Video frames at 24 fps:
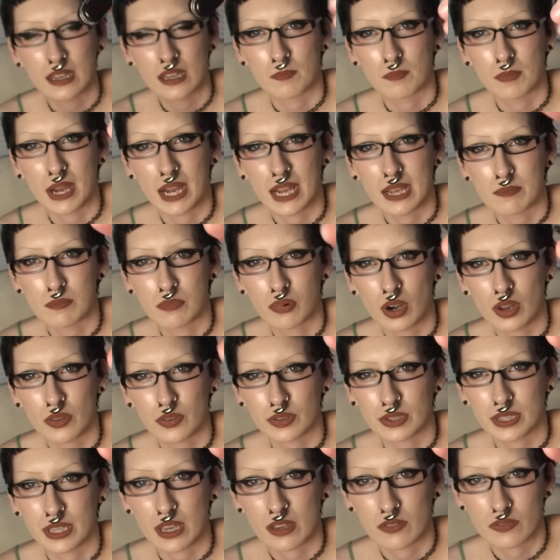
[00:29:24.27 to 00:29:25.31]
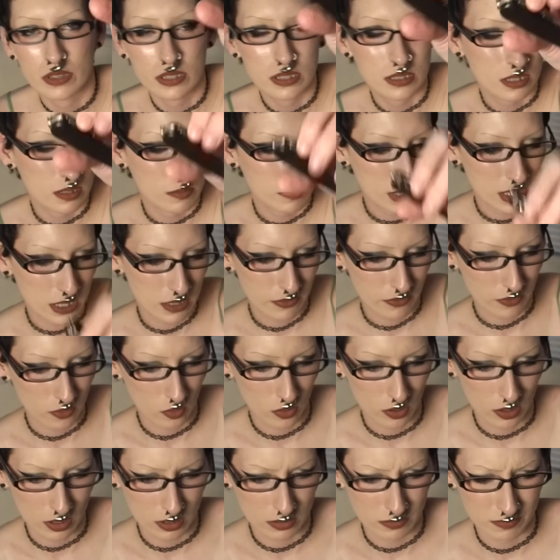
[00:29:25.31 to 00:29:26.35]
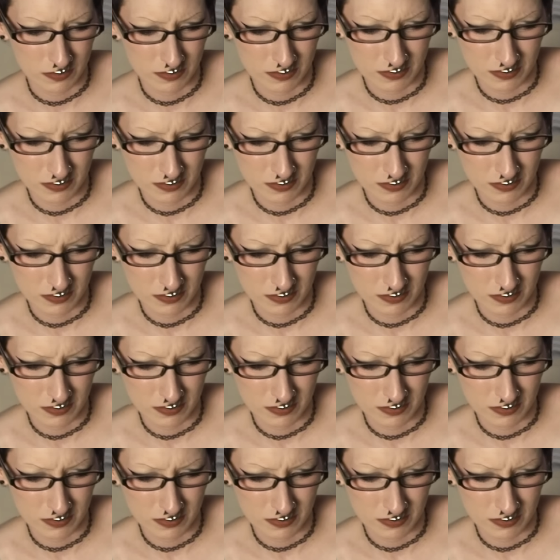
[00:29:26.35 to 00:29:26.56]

My brother gave this to me for